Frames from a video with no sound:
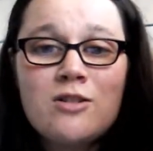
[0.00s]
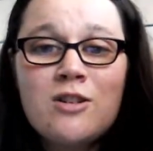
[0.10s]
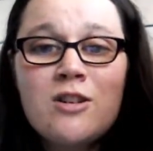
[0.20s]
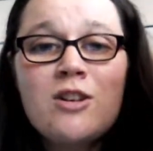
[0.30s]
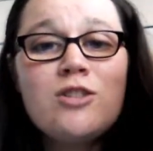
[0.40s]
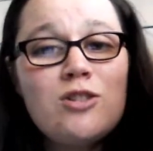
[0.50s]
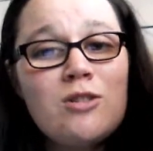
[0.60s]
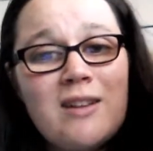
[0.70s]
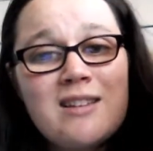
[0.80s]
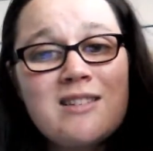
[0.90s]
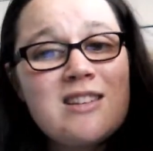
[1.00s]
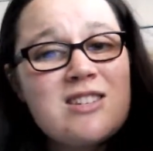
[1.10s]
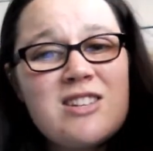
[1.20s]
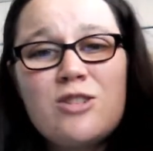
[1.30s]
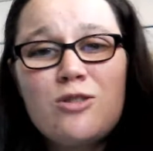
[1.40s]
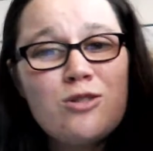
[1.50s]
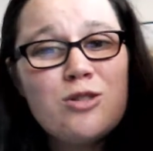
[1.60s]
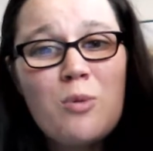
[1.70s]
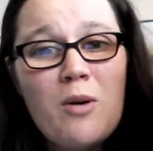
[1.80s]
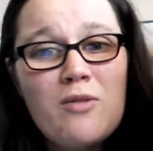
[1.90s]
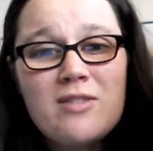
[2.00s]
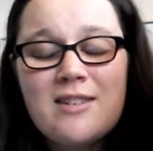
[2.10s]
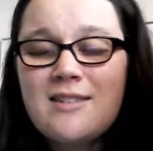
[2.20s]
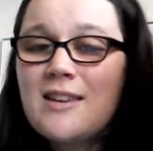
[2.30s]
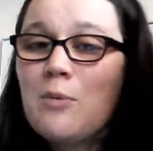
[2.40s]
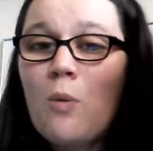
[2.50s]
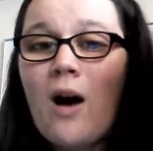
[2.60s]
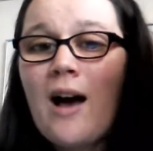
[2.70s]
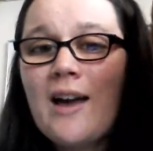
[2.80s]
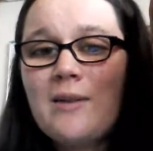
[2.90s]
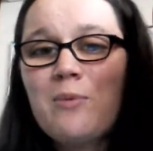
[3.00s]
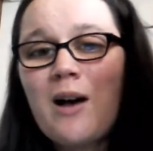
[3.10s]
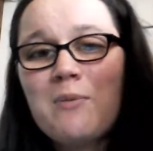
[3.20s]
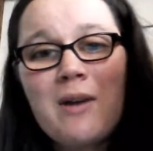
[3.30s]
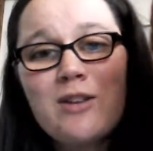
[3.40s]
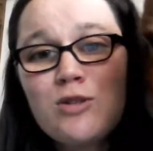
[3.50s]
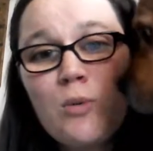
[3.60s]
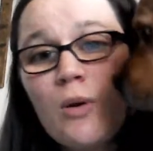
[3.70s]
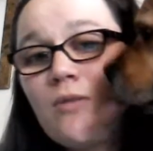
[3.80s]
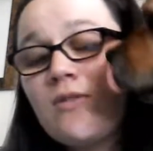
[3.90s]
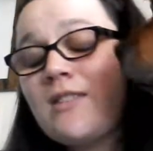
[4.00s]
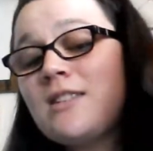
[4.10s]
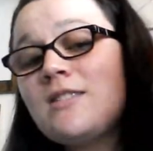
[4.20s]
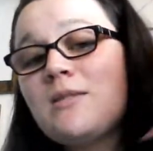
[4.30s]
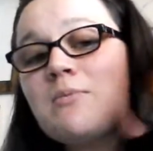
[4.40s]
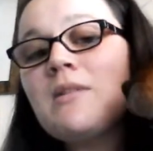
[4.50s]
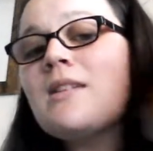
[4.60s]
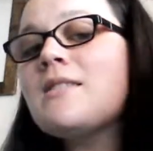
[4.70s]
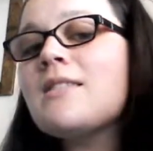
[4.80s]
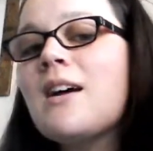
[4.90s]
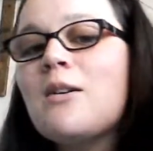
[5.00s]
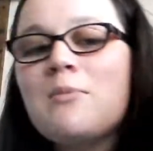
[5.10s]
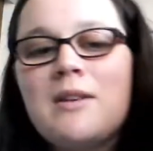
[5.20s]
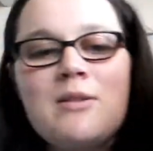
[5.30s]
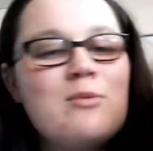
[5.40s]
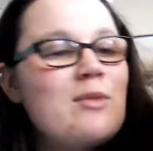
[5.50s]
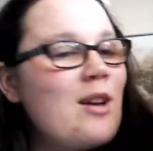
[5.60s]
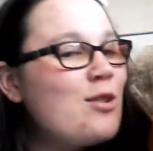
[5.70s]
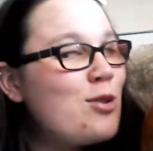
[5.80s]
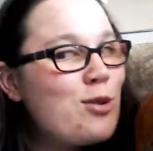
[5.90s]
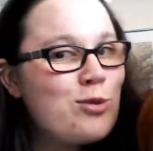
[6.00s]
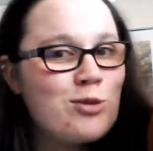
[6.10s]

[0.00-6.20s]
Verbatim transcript: you like Disney, you're too old for Disney. Why? Why am I too old for Disney? Please tell me. Can you stop?